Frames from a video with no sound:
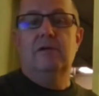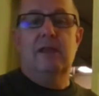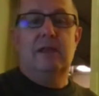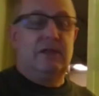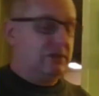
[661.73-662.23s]

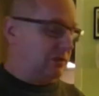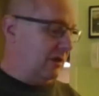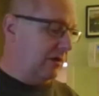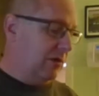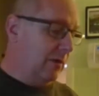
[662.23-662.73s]
that I could
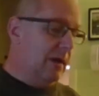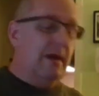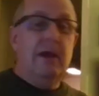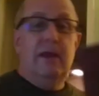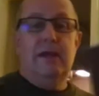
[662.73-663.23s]
show you,
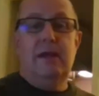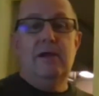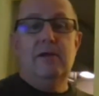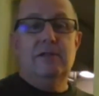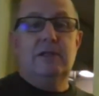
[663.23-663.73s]
and
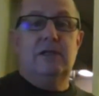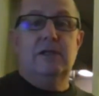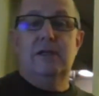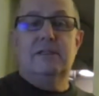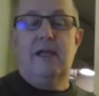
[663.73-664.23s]
here's a
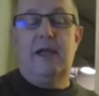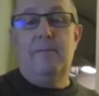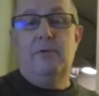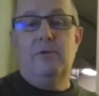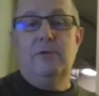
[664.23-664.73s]
good
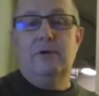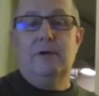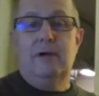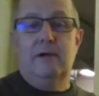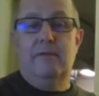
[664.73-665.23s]
example
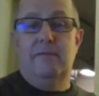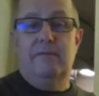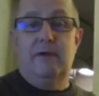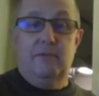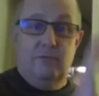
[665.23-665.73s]
of
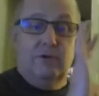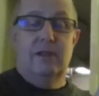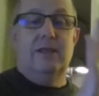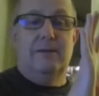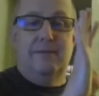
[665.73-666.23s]
a
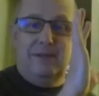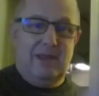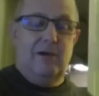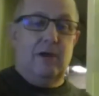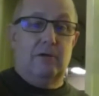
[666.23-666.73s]
really
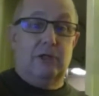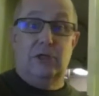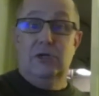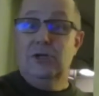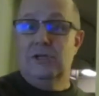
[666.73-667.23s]
a
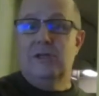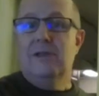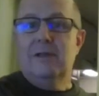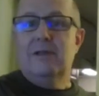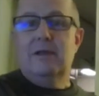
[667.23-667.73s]
good
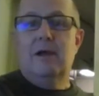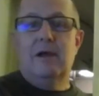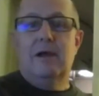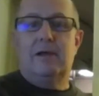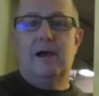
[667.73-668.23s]

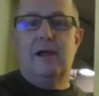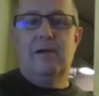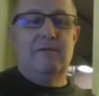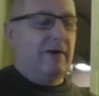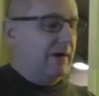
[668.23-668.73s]

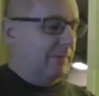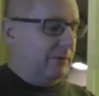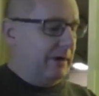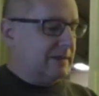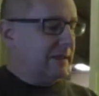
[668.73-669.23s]
colored vinyl
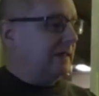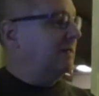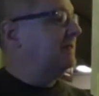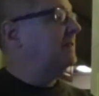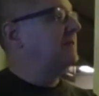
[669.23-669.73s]
pressing.
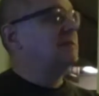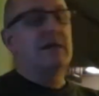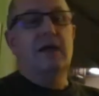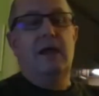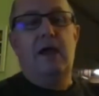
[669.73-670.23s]
This is
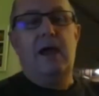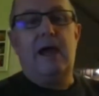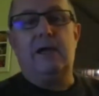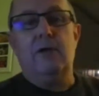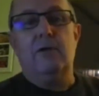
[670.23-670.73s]

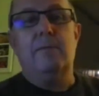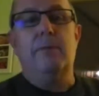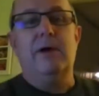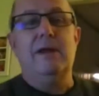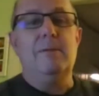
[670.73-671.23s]
Echo and the
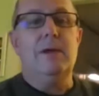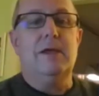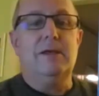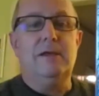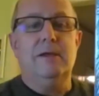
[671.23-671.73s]

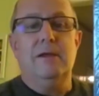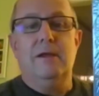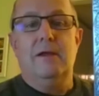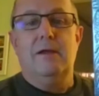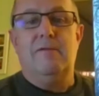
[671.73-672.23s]
Bunnymen,
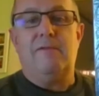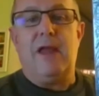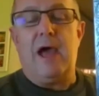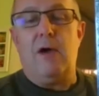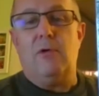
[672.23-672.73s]

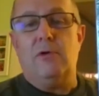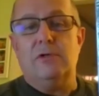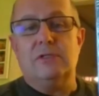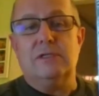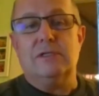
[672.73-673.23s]

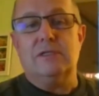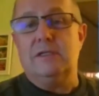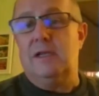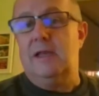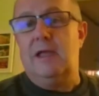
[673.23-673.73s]
Flowers. This is
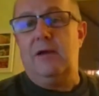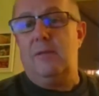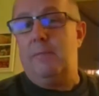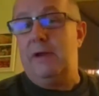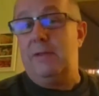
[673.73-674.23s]
a later
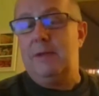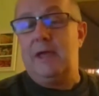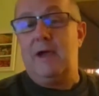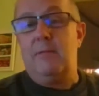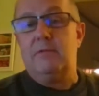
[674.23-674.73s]
Bunnymen
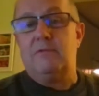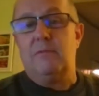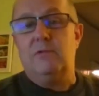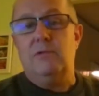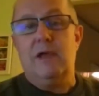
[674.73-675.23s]
album. It's
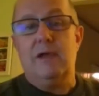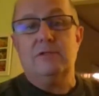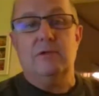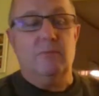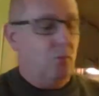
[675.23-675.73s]
from
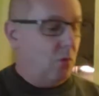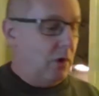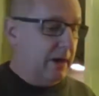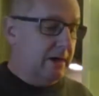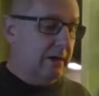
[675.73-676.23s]

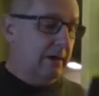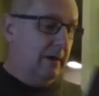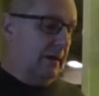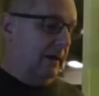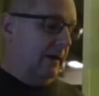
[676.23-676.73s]
2001.
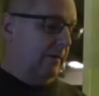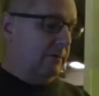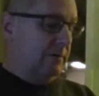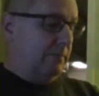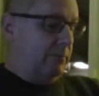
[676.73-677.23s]
It
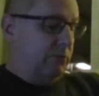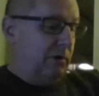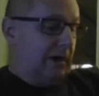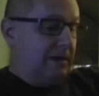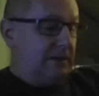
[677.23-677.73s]
was
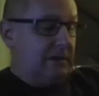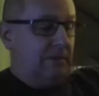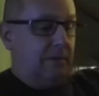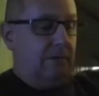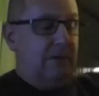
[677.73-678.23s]
pressed.
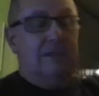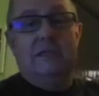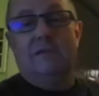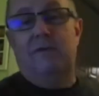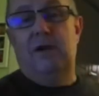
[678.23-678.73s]
This
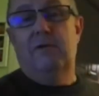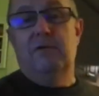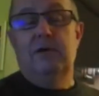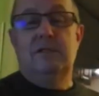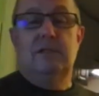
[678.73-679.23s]
is very
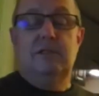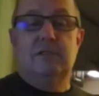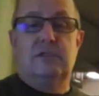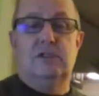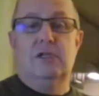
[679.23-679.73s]
recent.
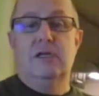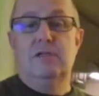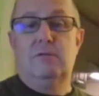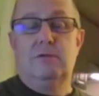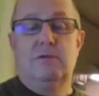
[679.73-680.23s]
This
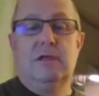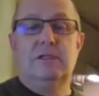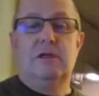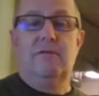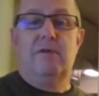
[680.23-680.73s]
just was
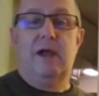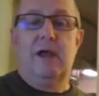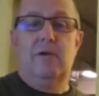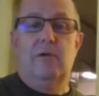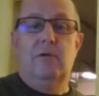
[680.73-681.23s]
released on
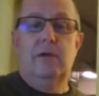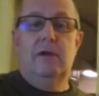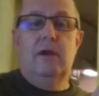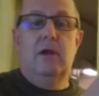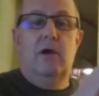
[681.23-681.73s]
vinyl
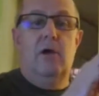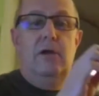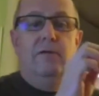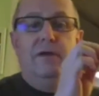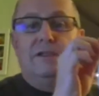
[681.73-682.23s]

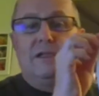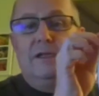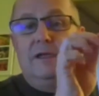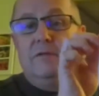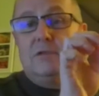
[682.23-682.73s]
only
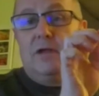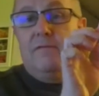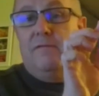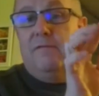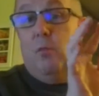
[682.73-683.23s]
recently. It's
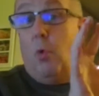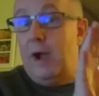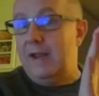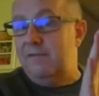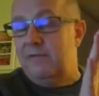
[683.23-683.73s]
on
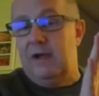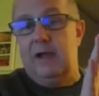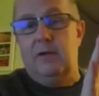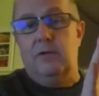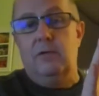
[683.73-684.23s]
white
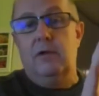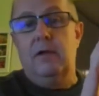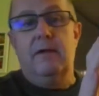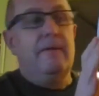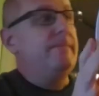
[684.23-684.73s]
vinyl.
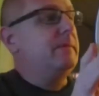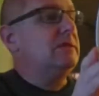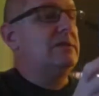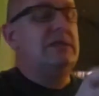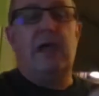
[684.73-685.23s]

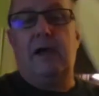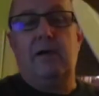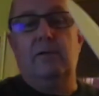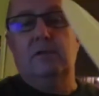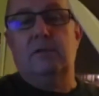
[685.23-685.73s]

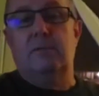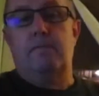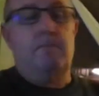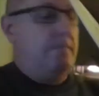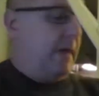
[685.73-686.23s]
Sounds
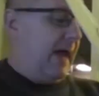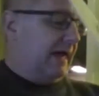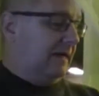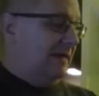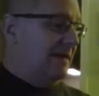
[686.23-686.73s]

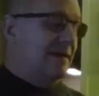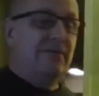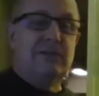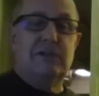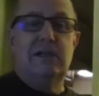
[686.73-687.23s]

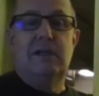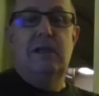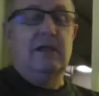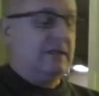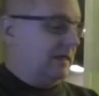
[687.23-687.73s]
magnificent.
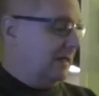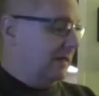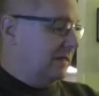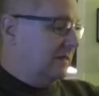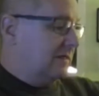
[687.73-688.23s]
It
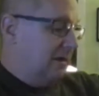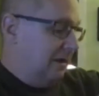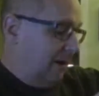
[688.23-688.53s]
is,